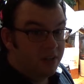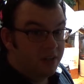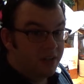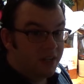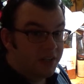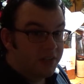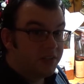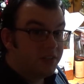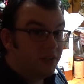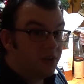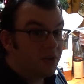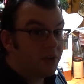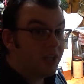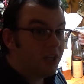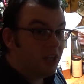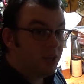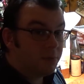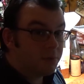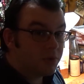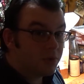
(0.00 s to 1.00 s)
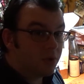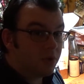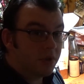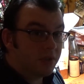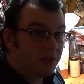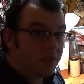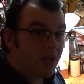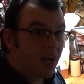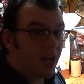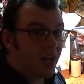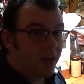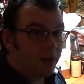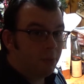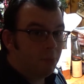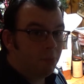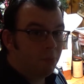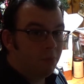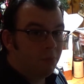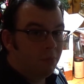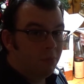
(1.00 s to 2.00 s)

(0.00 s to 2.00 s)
It still keeps good time.